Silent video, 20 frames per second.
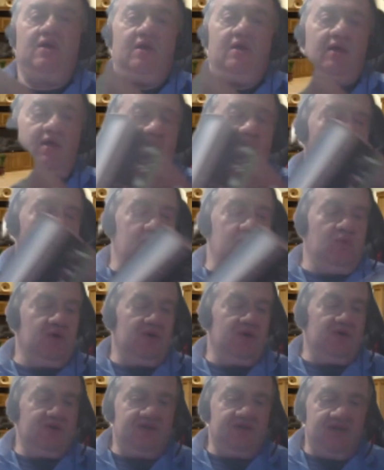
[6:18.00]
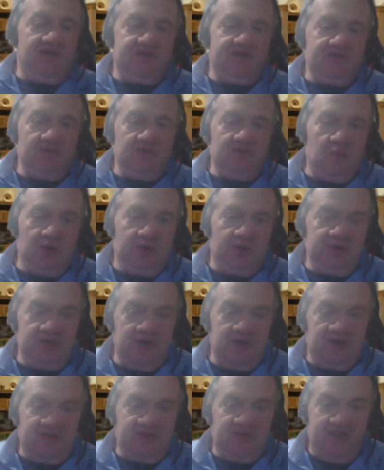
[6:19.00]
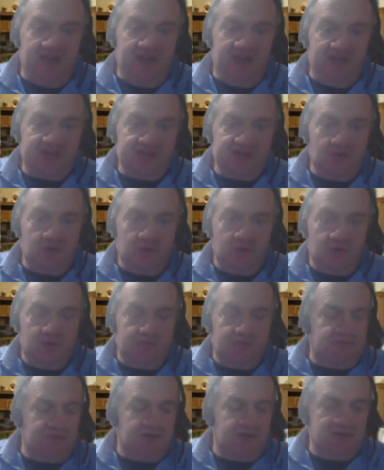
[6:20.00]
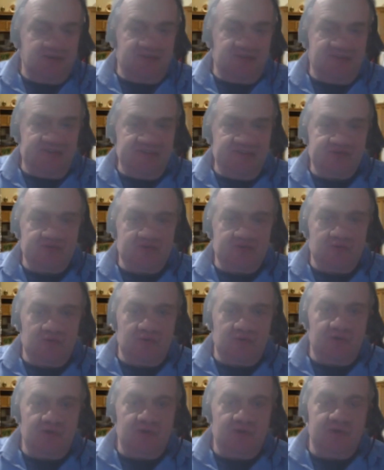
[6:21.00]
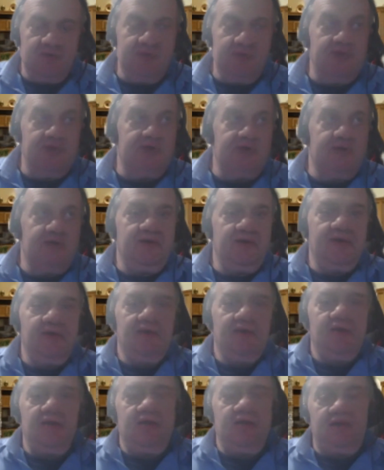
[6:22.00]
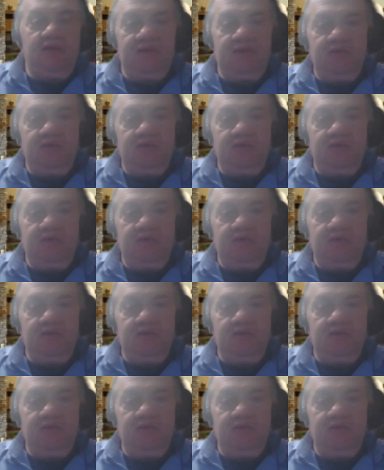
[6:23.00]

and what it takes to win a VA score and a V score in